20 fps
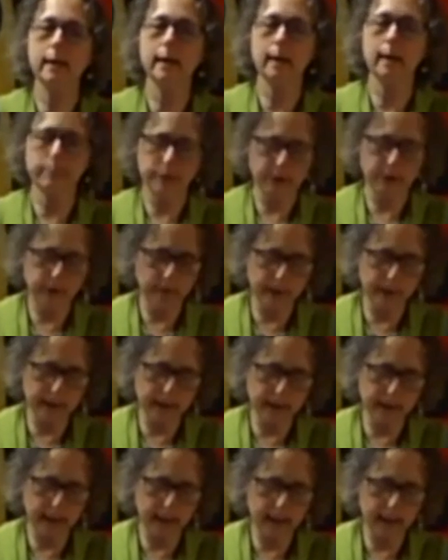
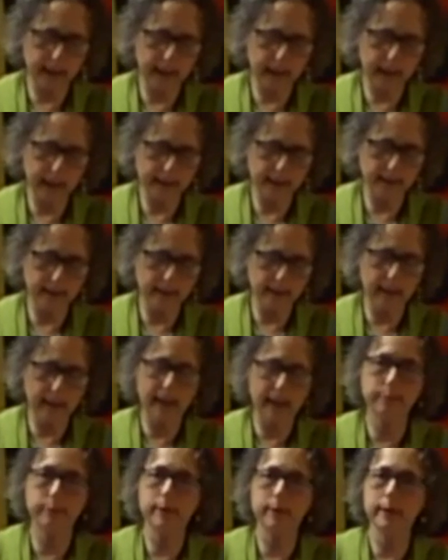opportunity at the
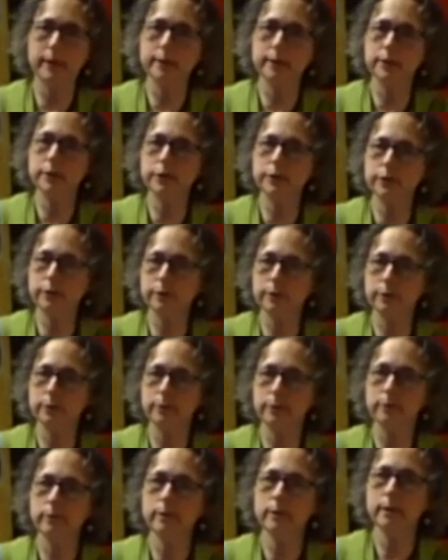library to
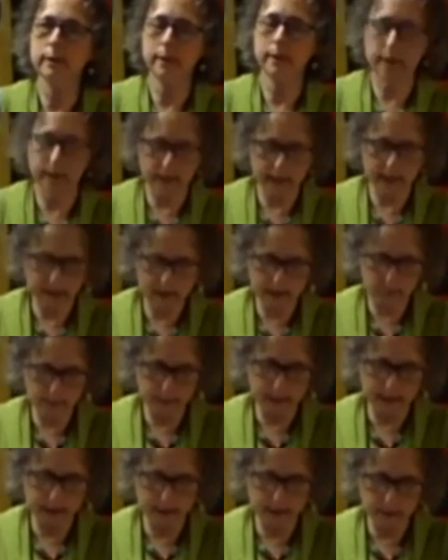do the
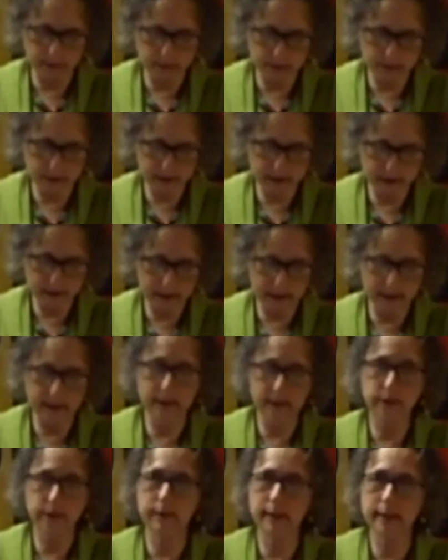windows in the
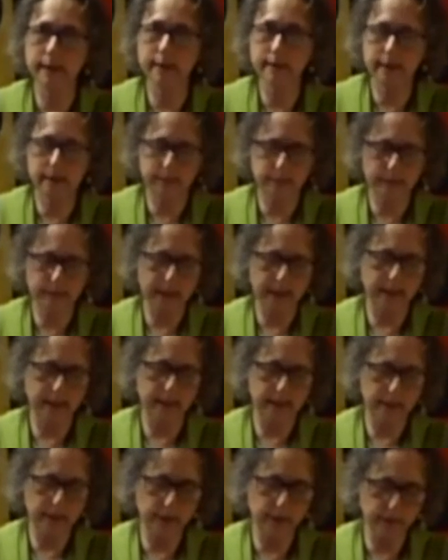transoms in
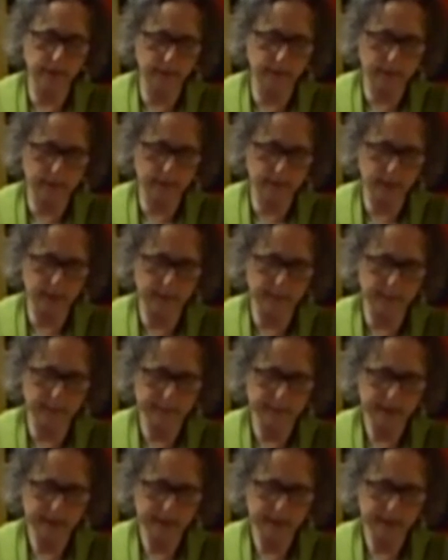the children's room.